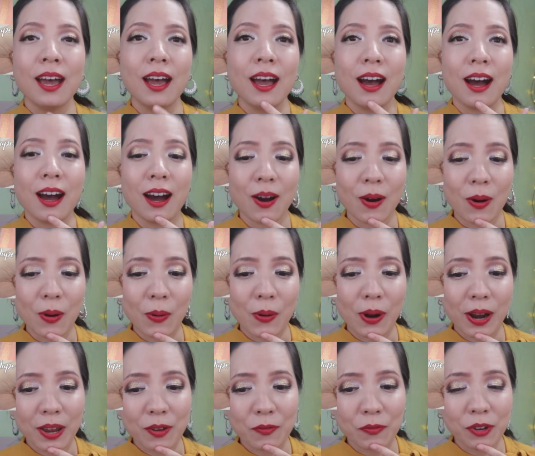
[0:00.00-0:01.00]

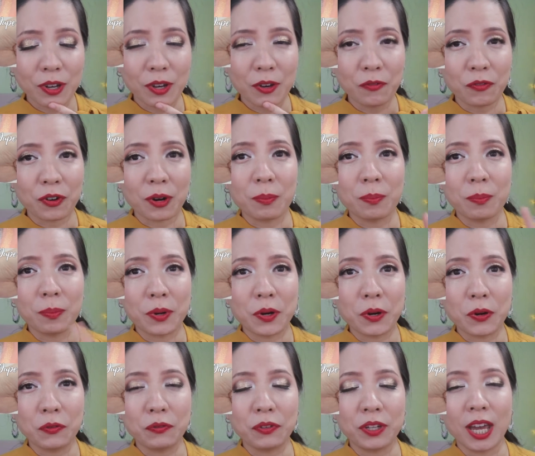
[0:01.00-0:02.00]
However, from
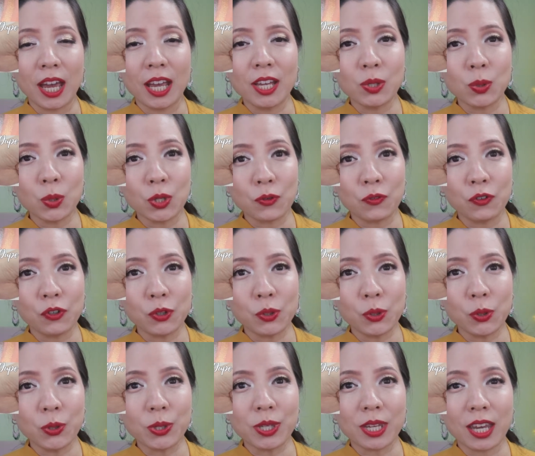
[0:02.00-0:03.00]
both the hand swatch
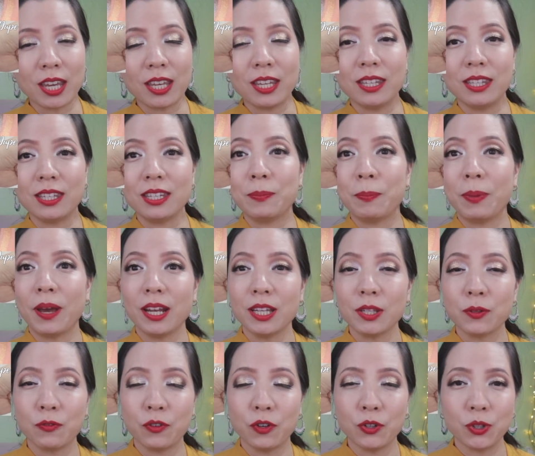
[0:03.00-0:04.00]
photos and the palette
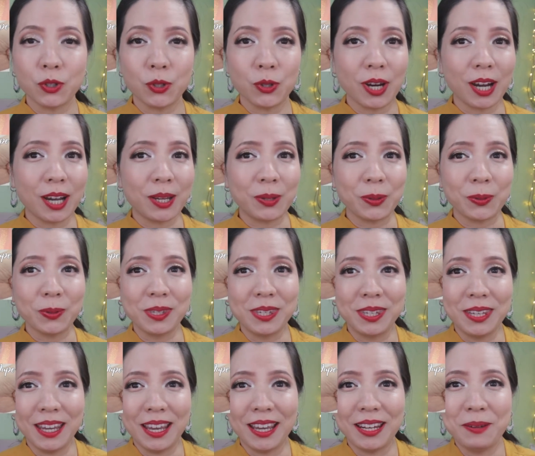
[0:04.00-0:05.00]
photo, I don't see
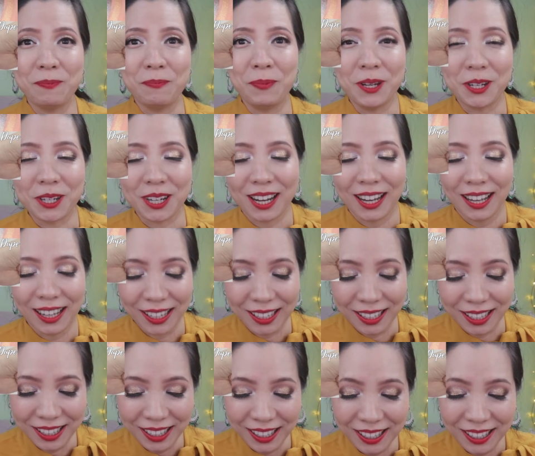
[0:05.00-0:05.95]
any peach color.